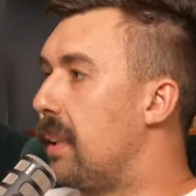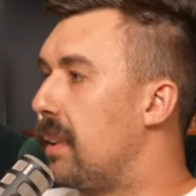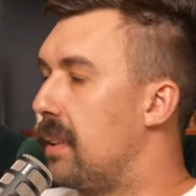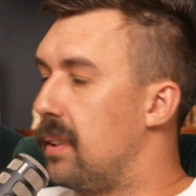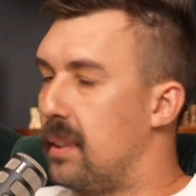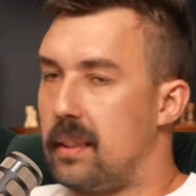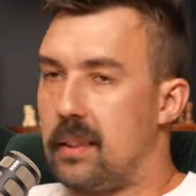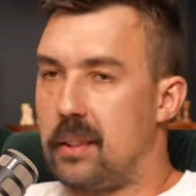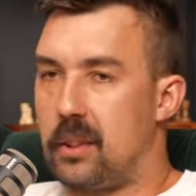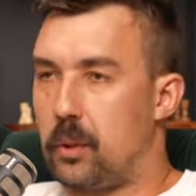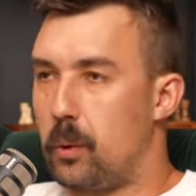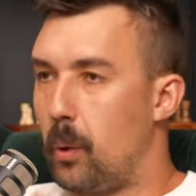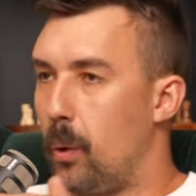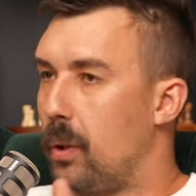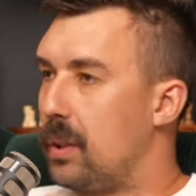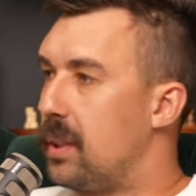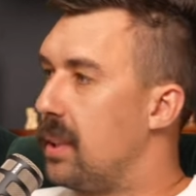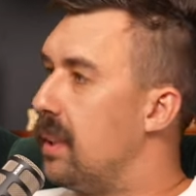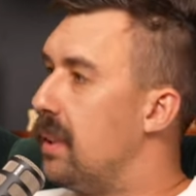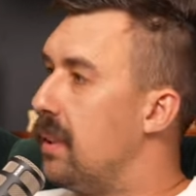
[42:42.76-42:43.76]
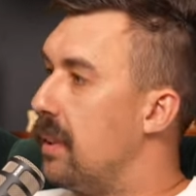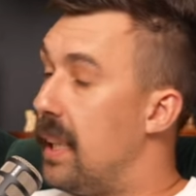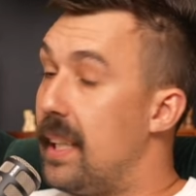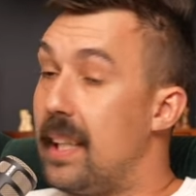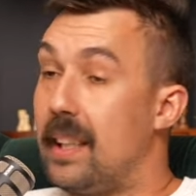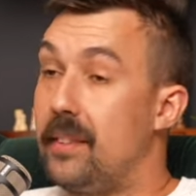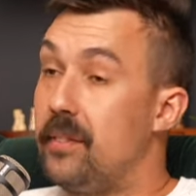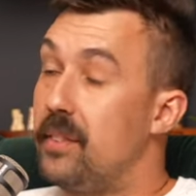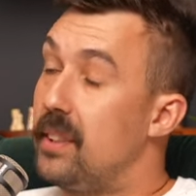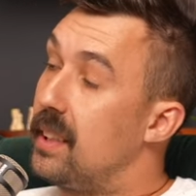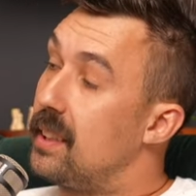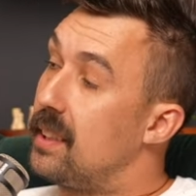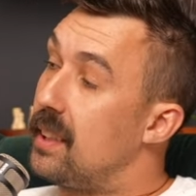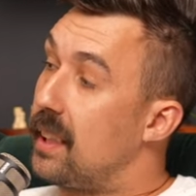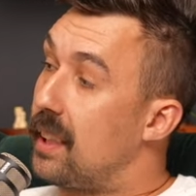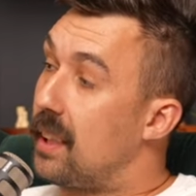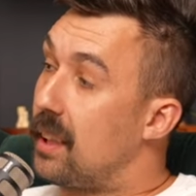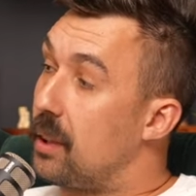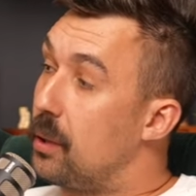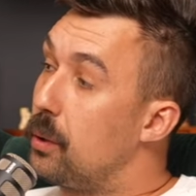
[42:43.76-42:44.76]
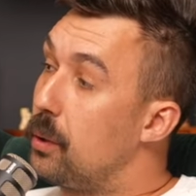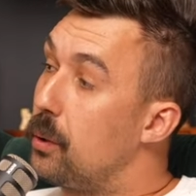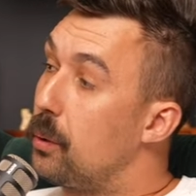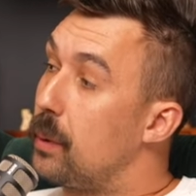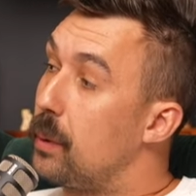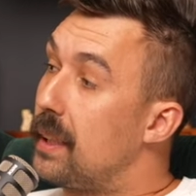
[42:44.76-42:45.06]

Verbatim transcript: because mm. it stalks it. It even does like a Google